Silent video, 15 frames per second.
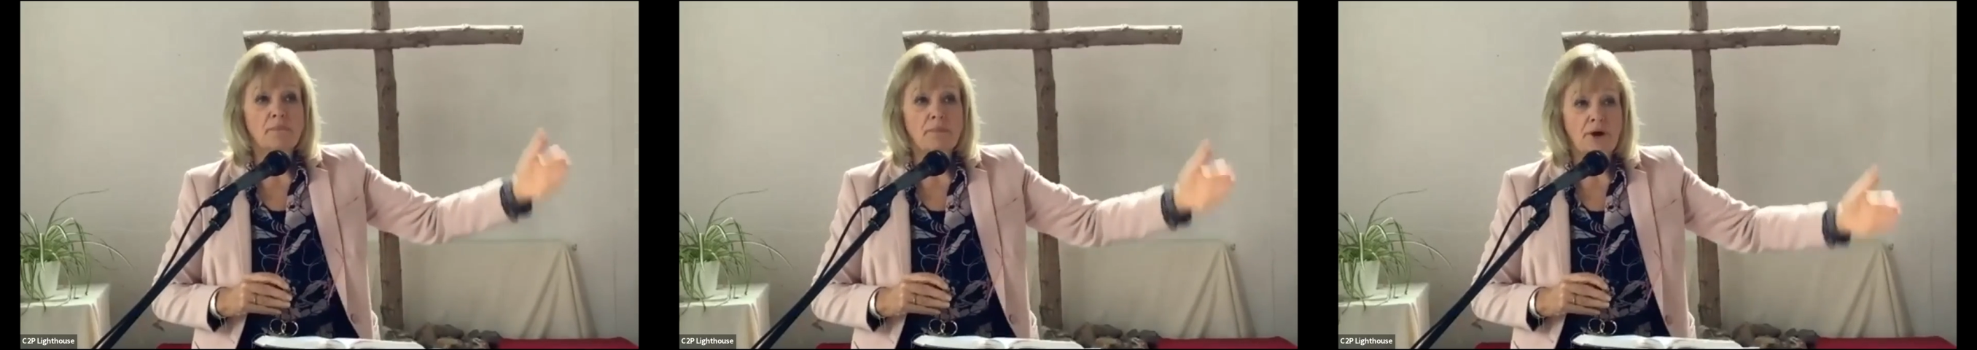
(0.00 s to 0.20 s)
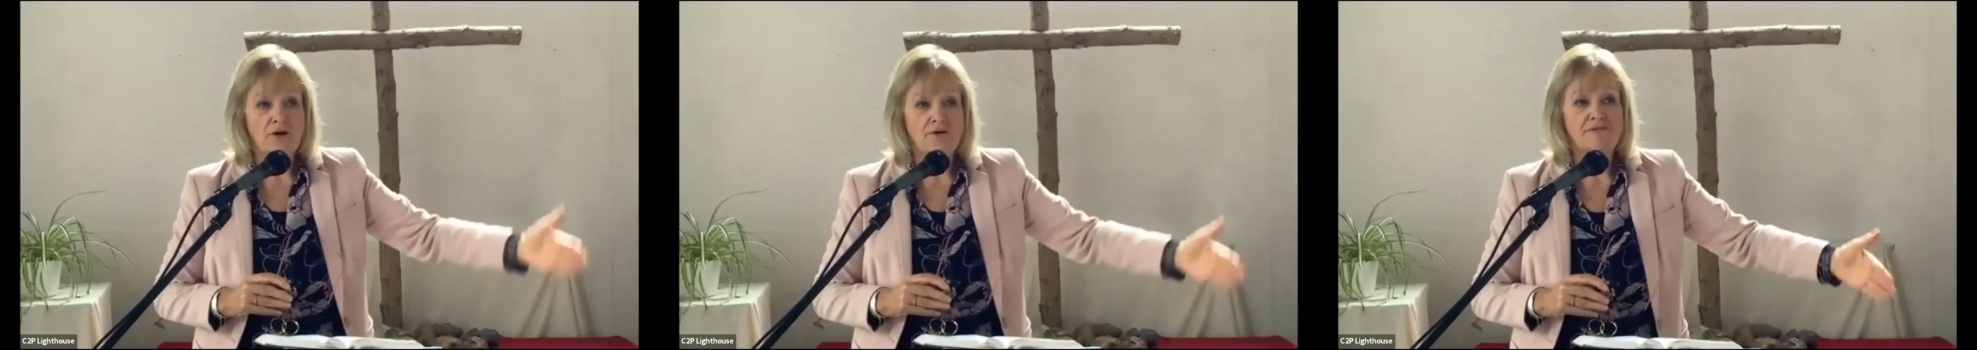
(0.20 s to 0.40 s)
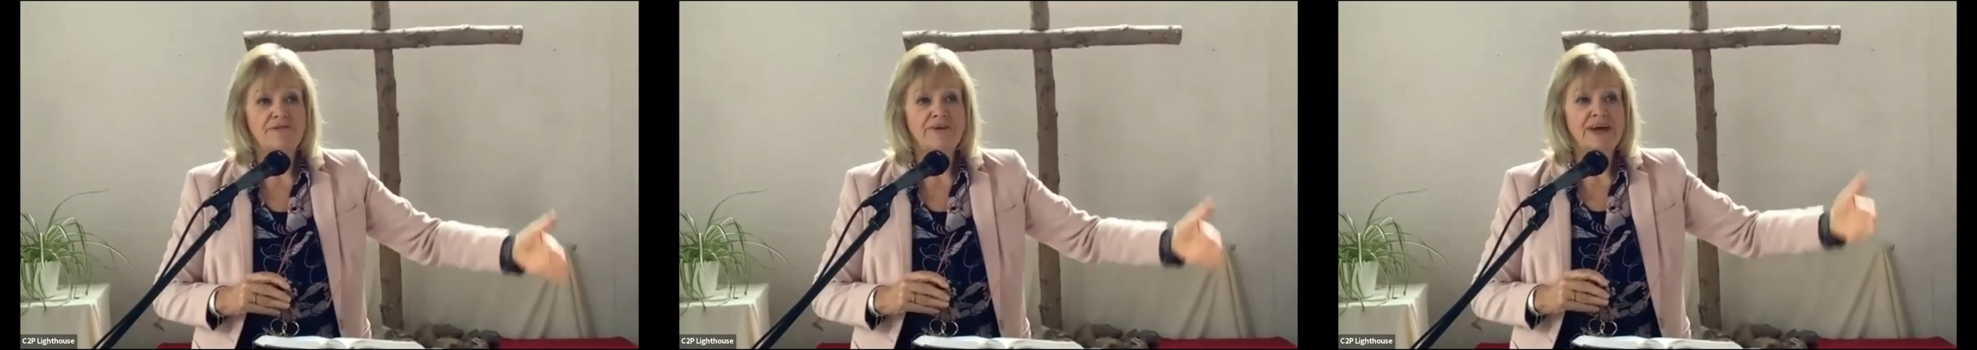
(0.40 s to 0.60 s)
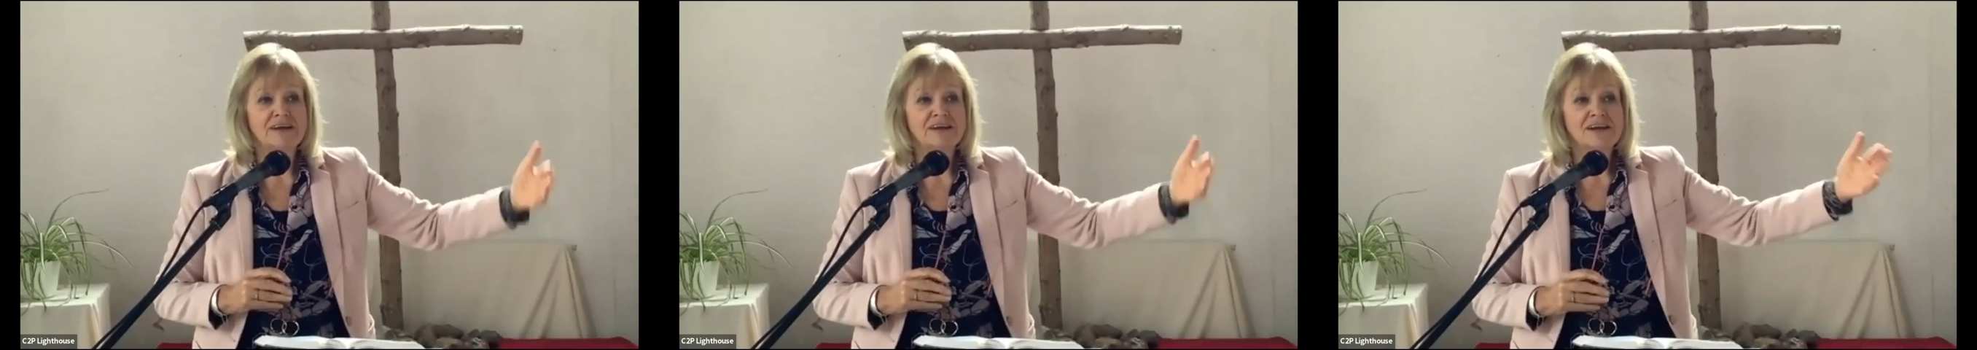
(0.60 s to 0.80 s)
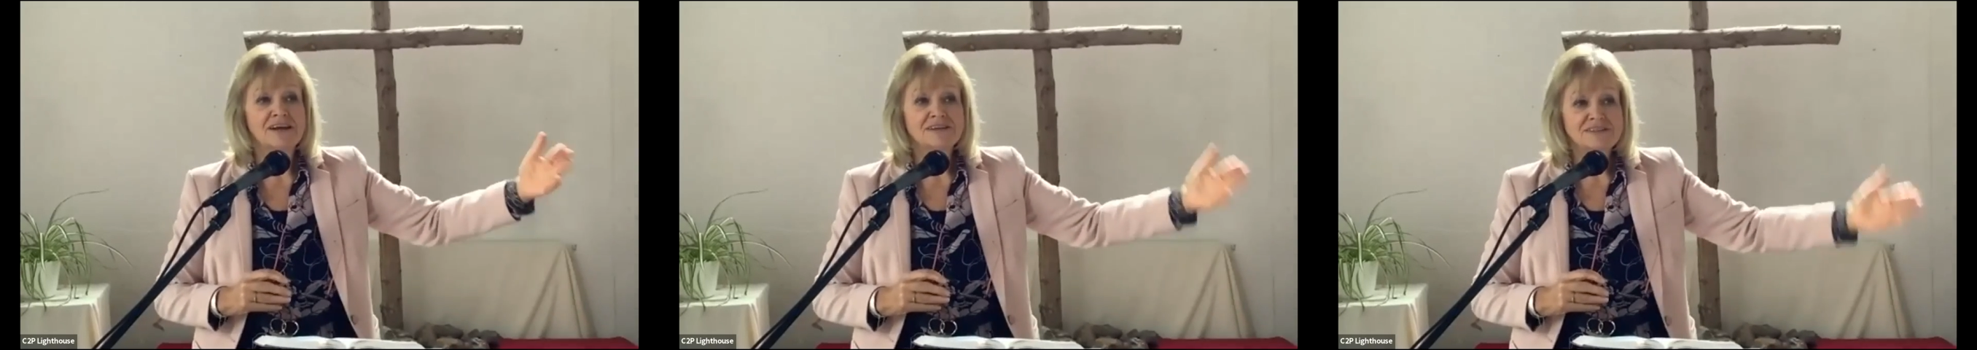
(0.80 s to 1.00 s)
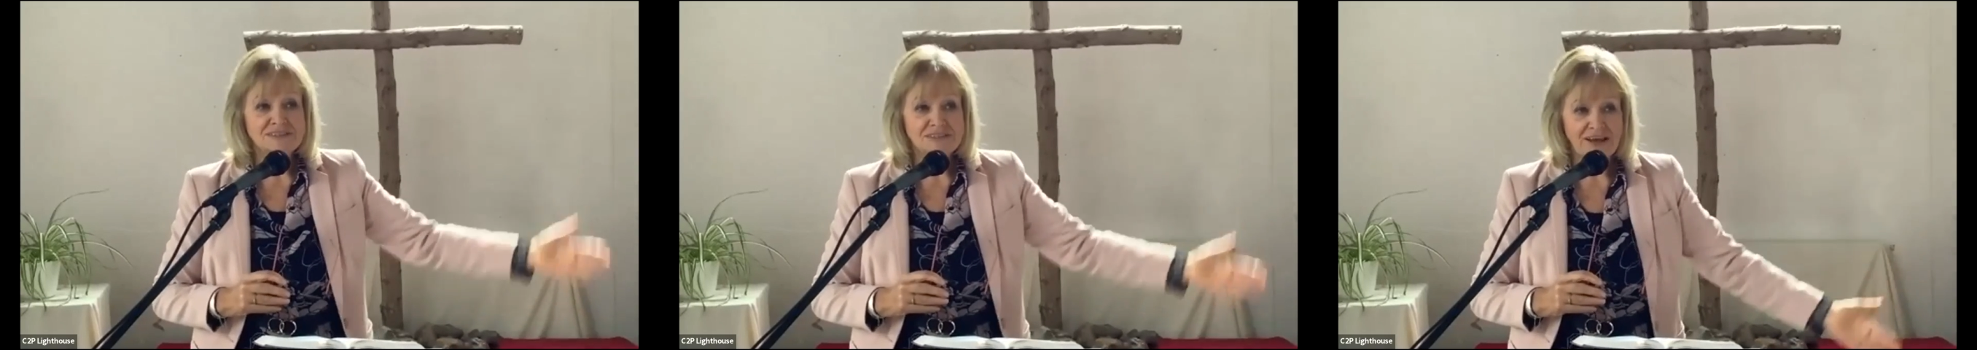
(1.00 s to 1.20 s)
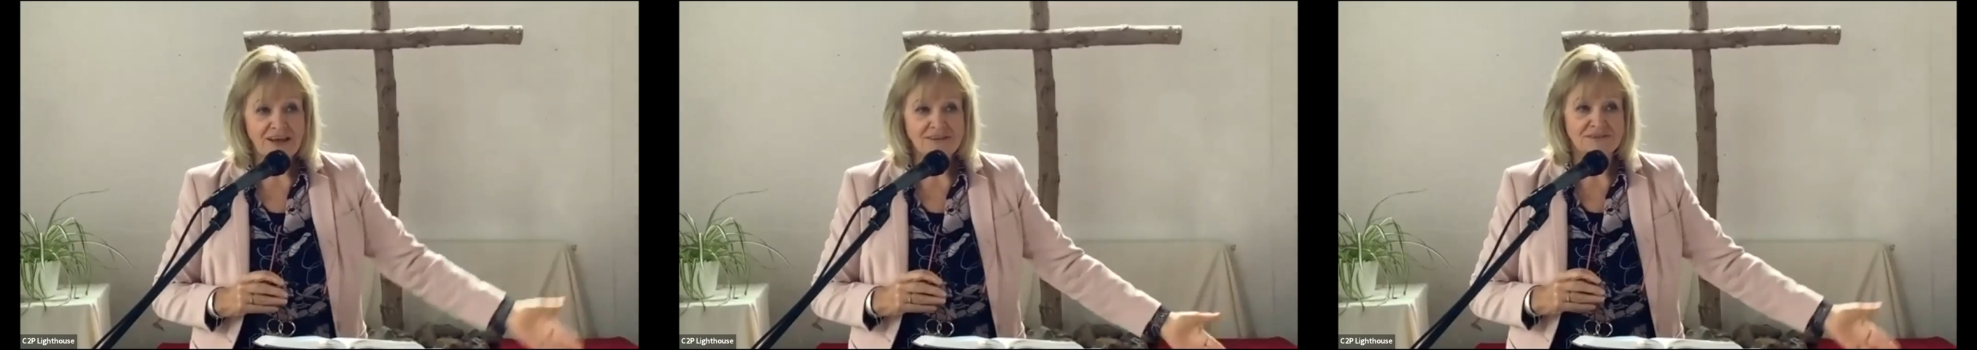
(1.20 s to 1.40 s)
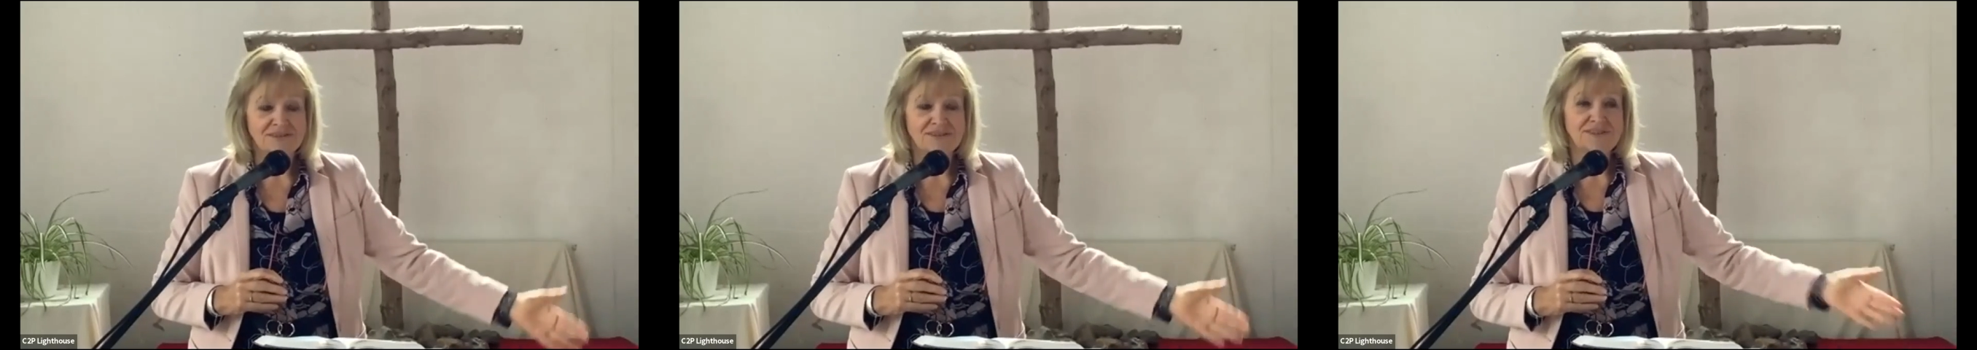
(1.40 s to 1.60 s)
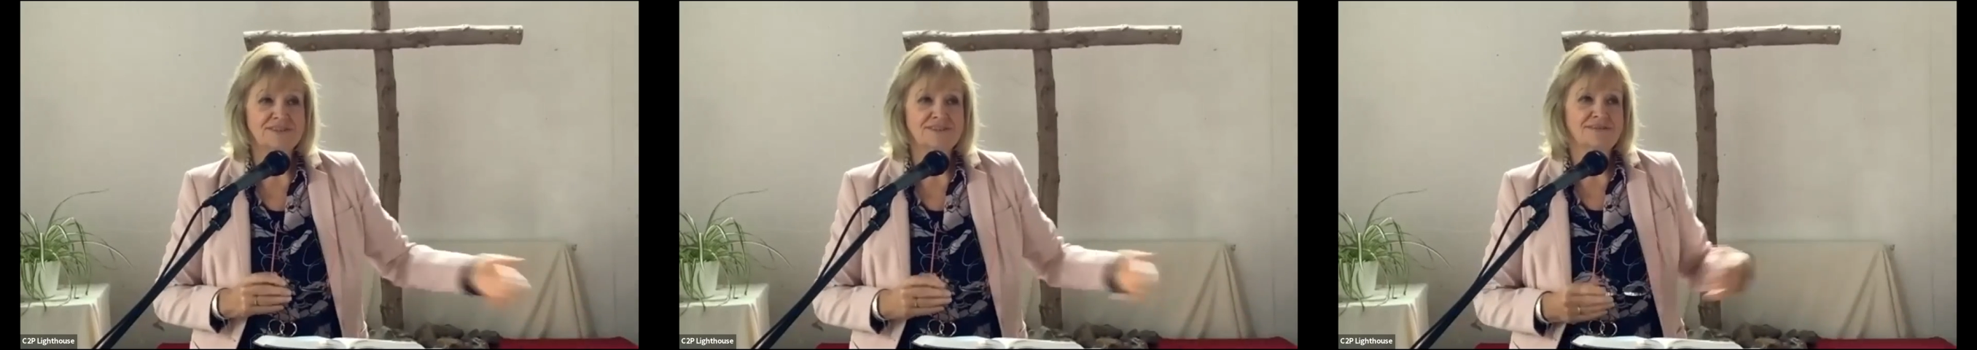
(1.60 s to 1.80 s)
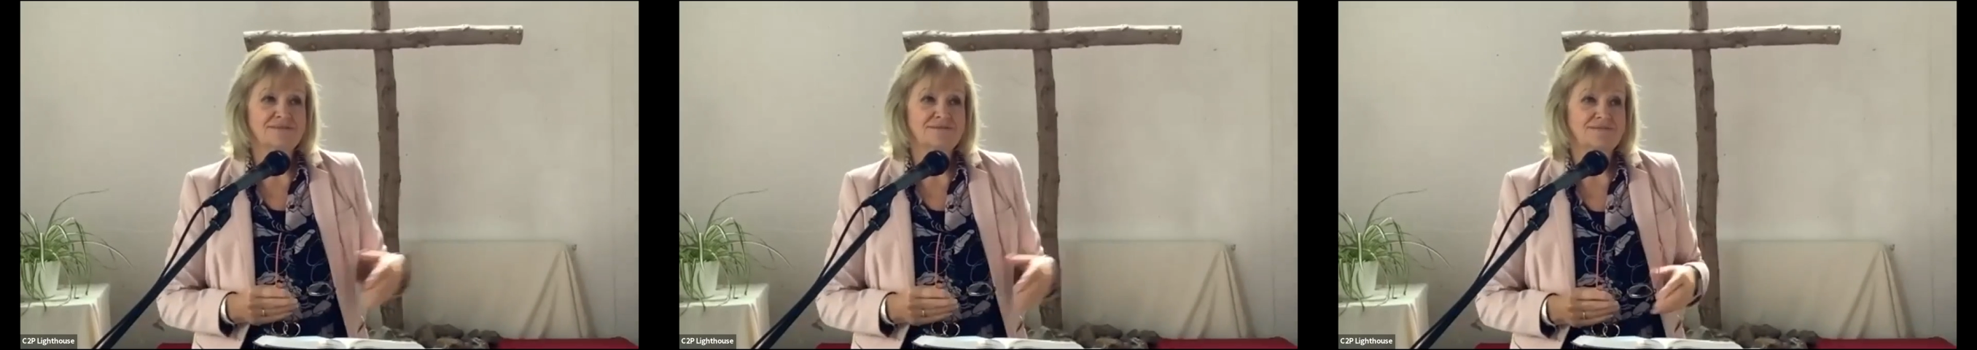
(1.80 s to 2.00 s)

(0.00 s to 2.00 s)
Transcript: perfect sense.